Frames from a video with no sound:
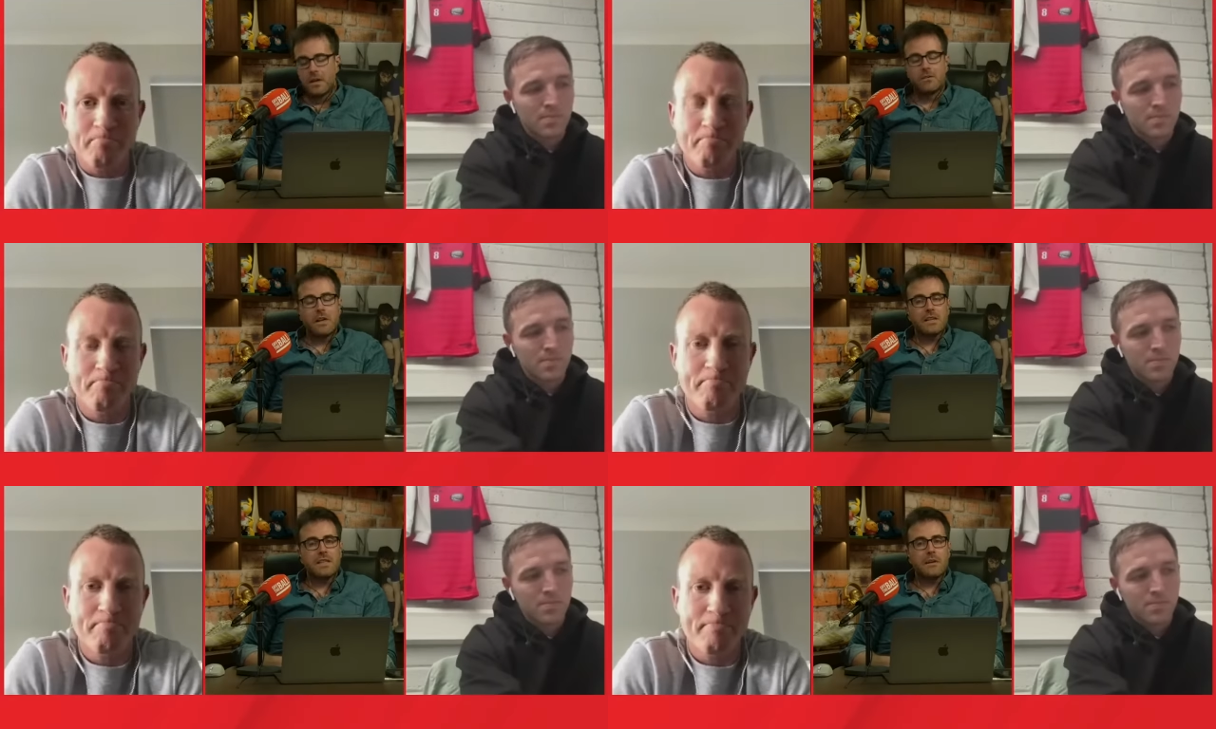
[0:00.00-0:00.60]

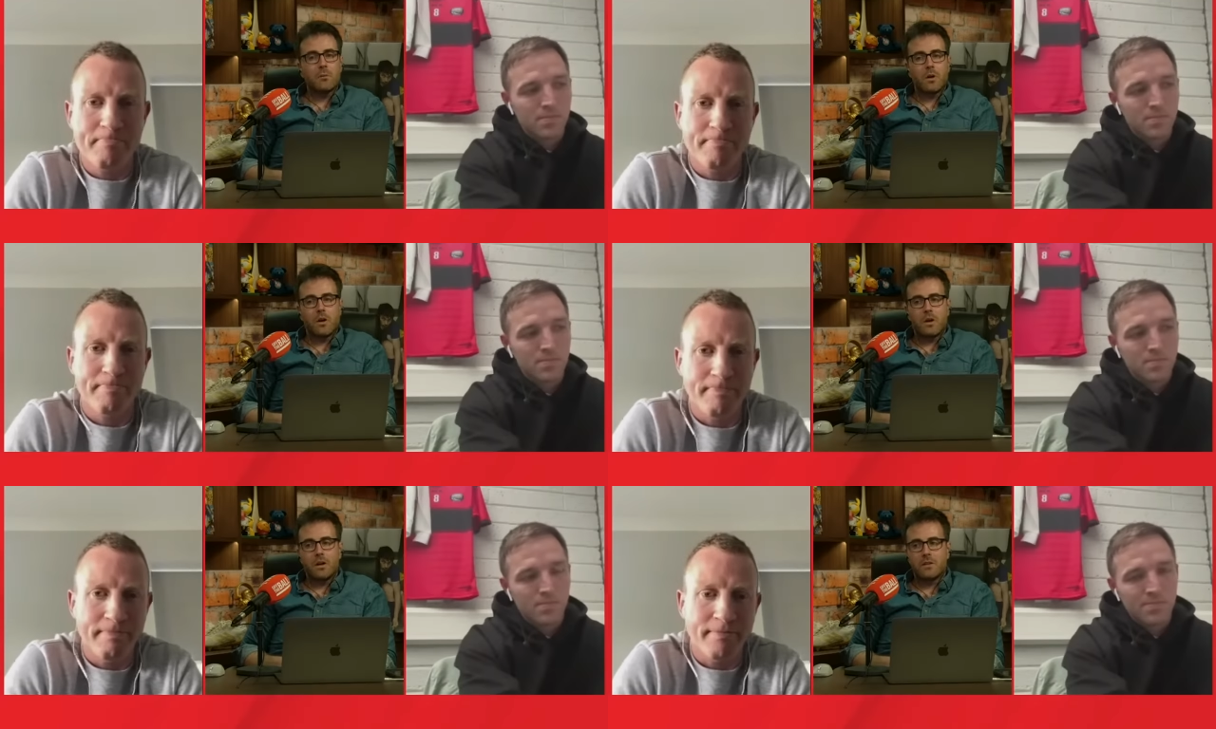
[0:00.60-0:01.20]
Speaker 1: Fellas, that
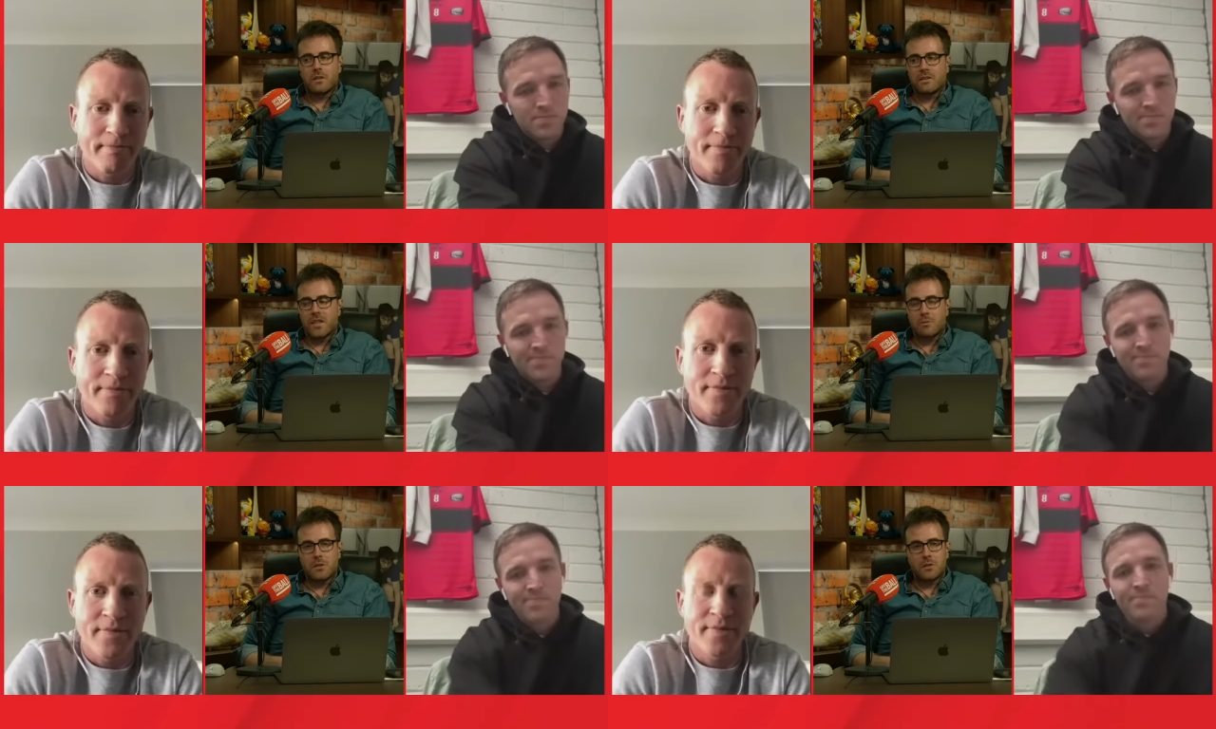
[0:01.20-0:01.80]
was
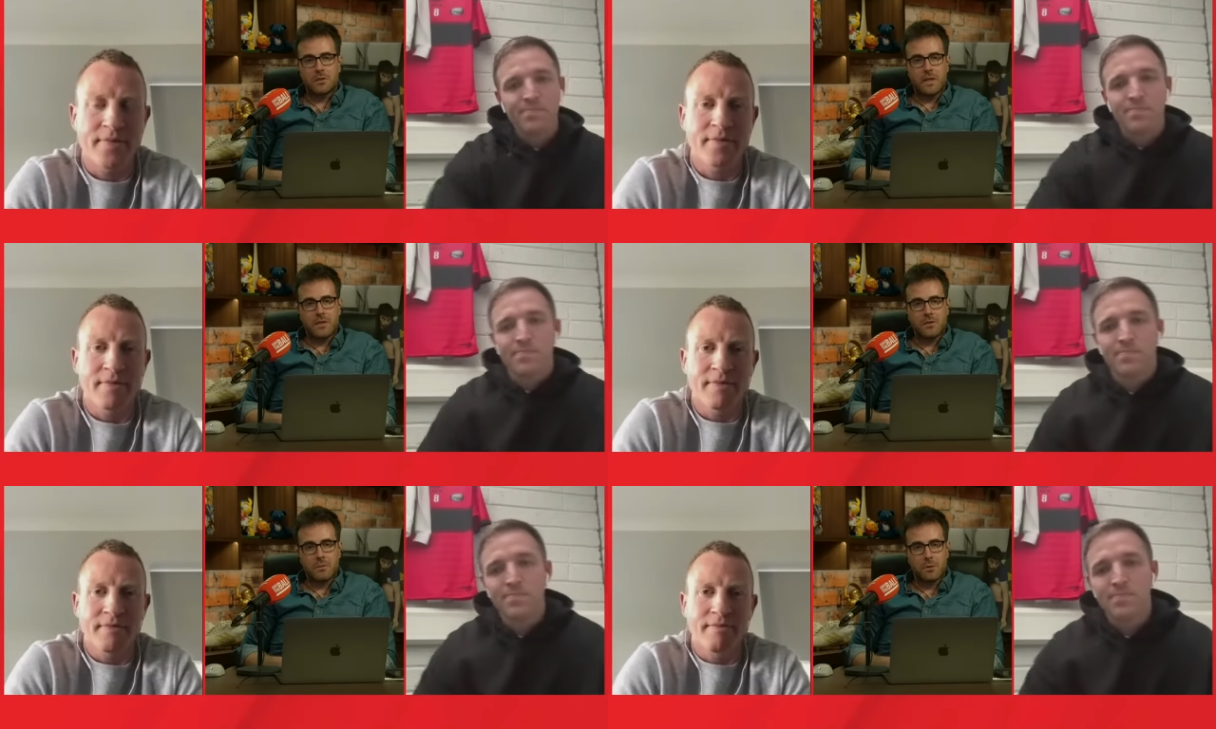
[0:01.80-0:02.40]
exceptionally good.
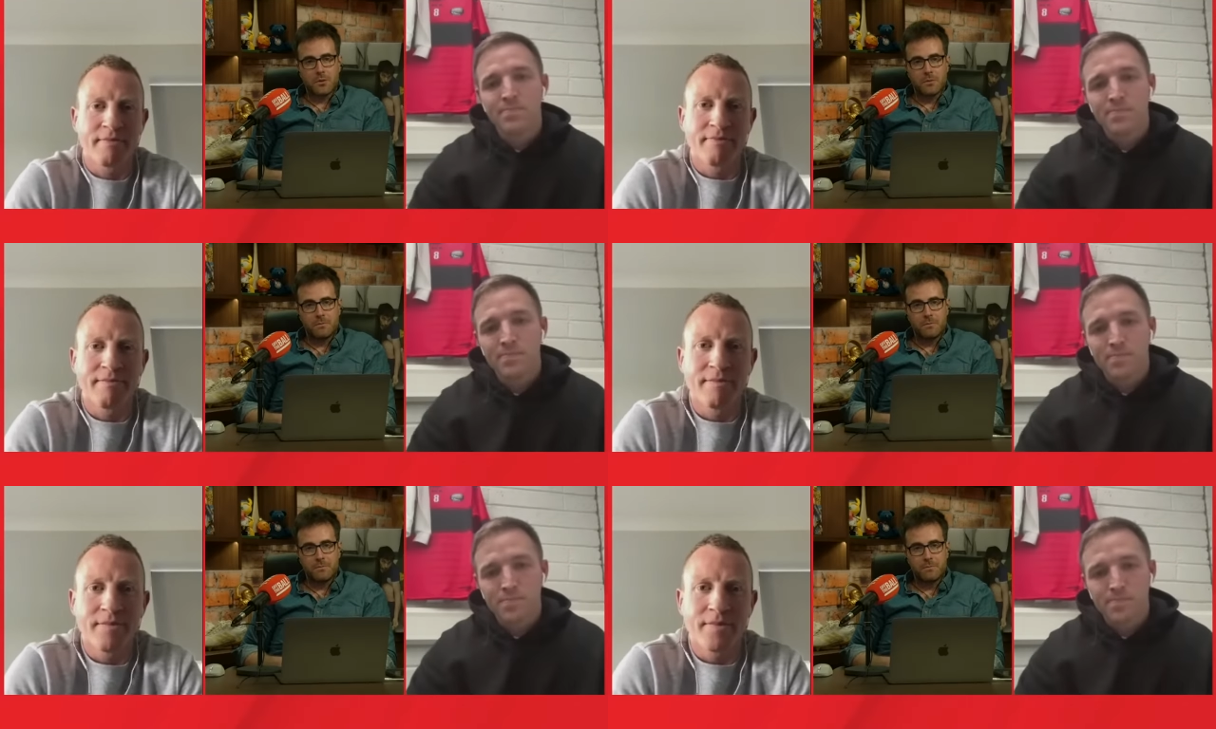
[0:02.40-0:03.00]
Thank you so much.
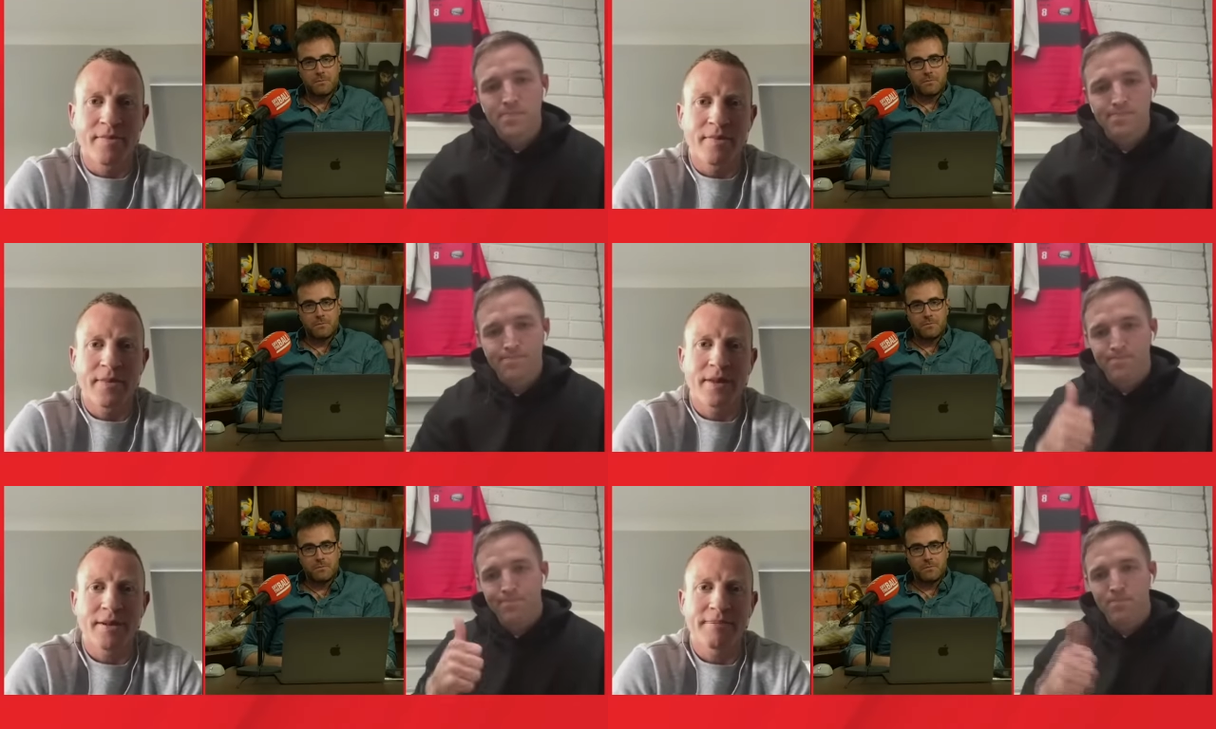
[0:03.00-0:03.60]

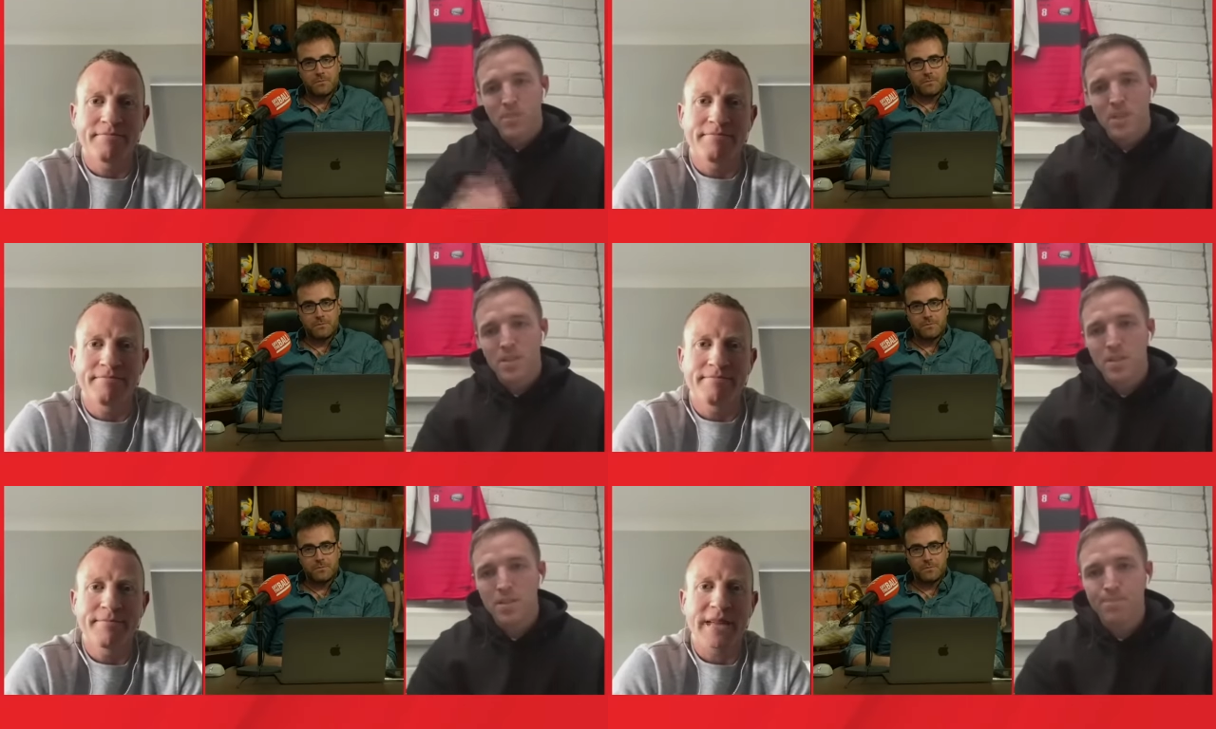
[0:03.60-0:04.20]

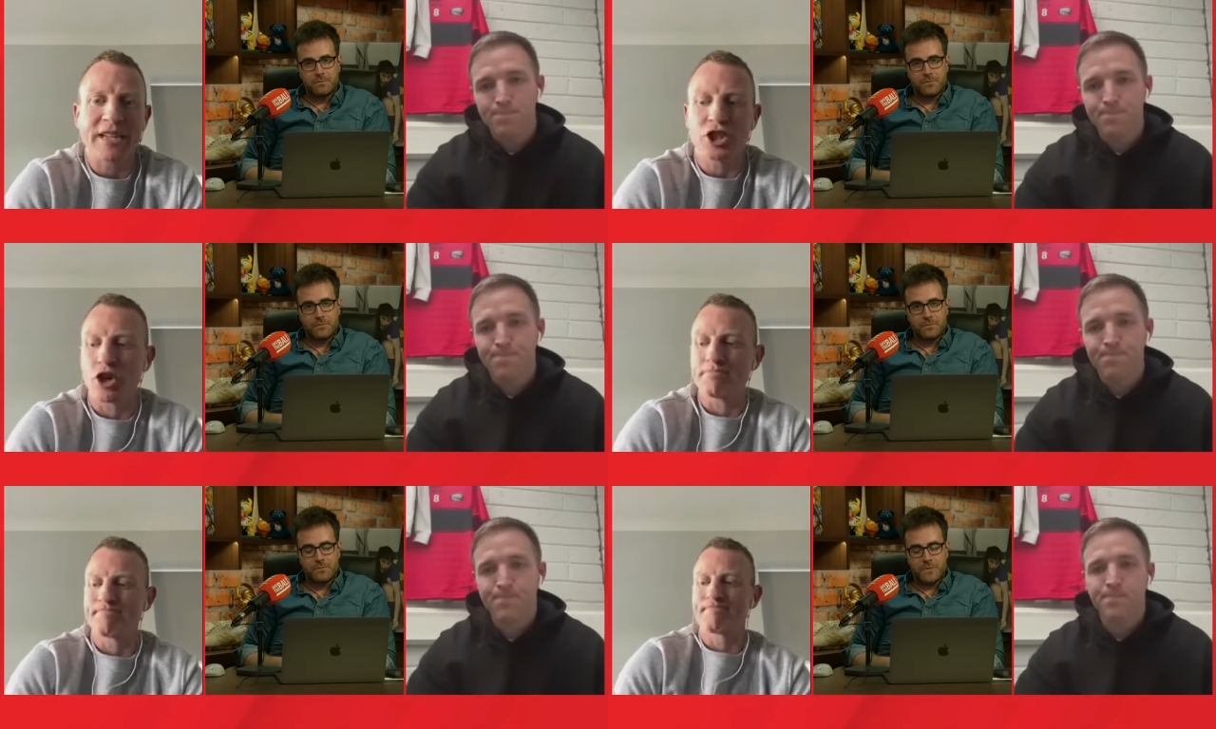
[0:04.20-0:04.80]
Thanks, guys. Thanks,
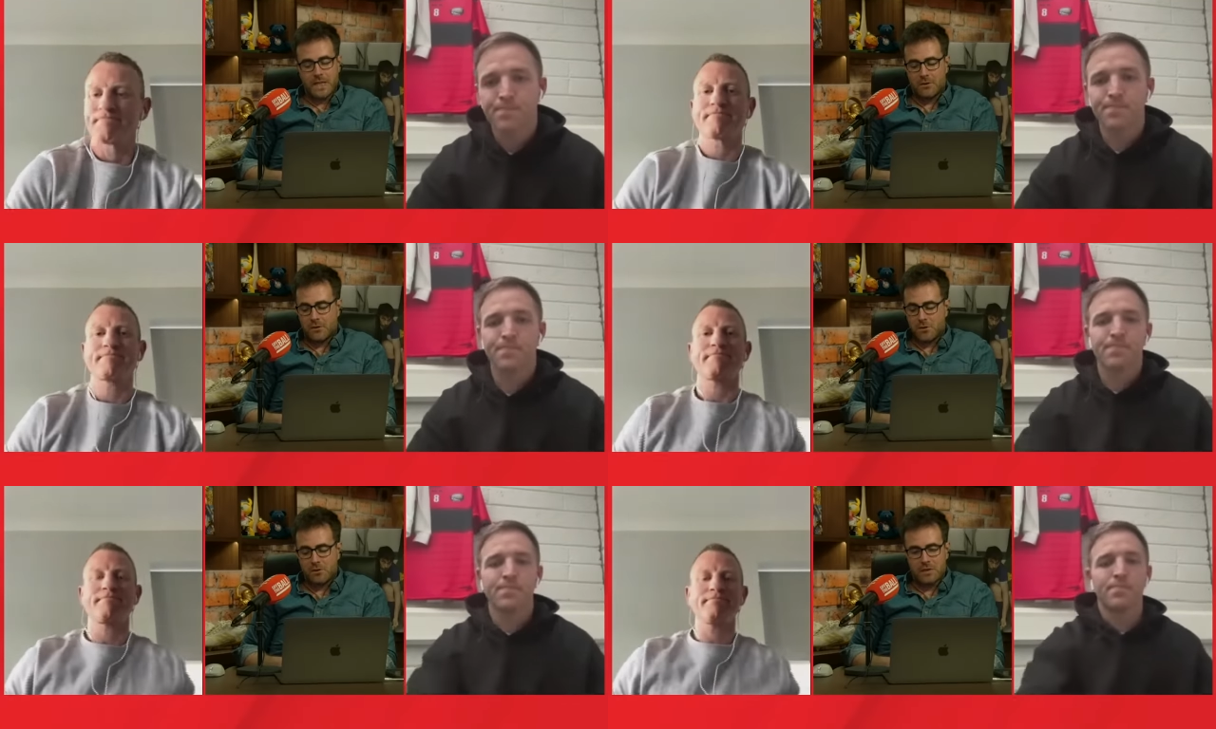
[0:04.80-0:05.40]
Joe. Darran
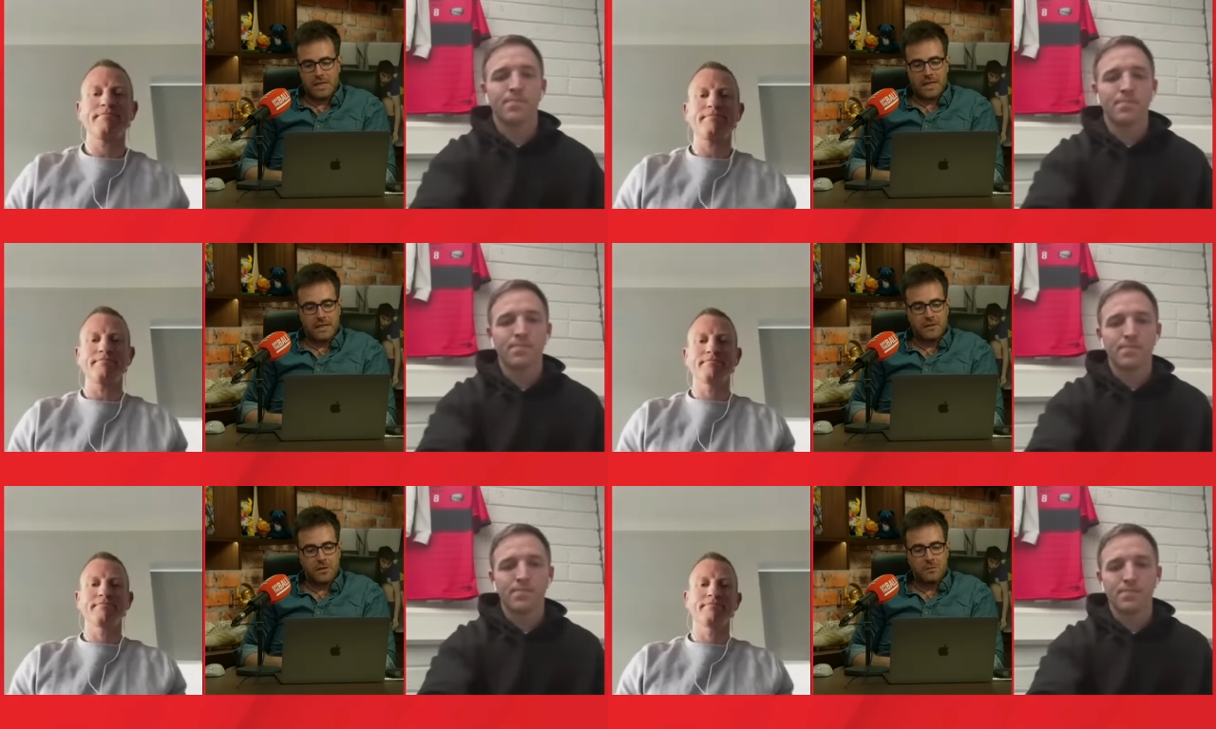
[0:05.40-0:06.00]
O'Sullivan
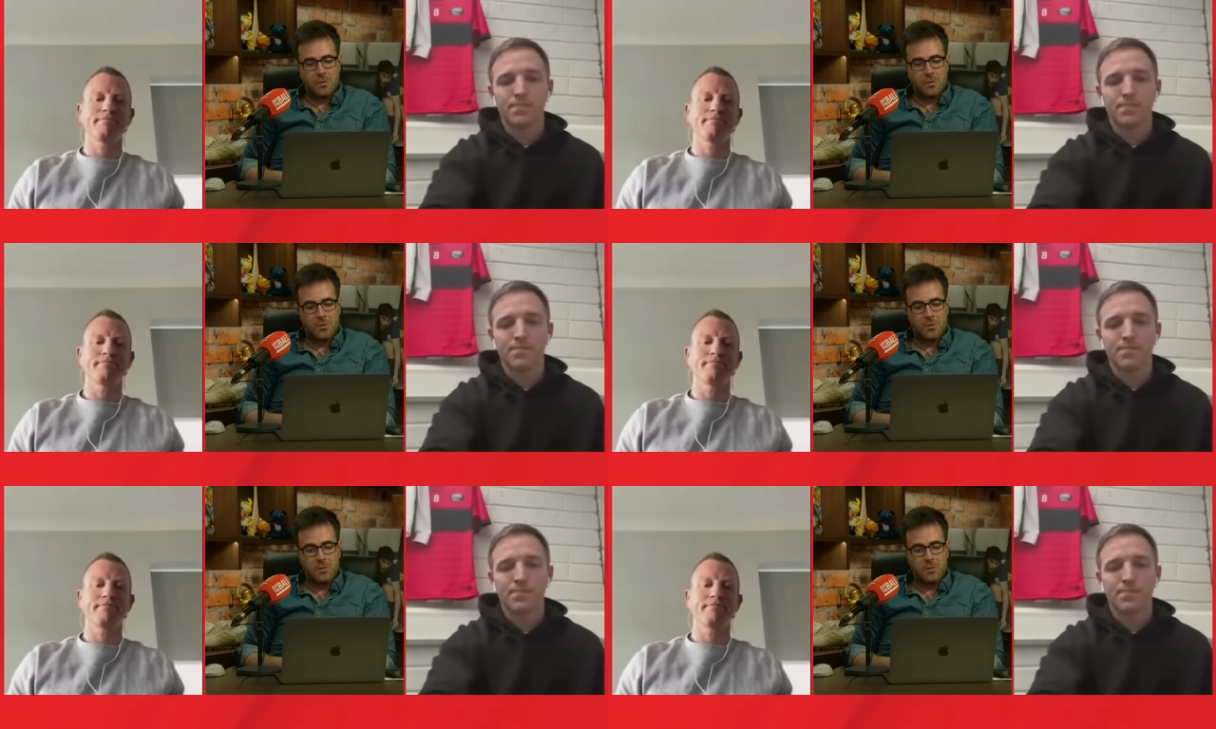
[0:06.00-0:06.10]
and Colm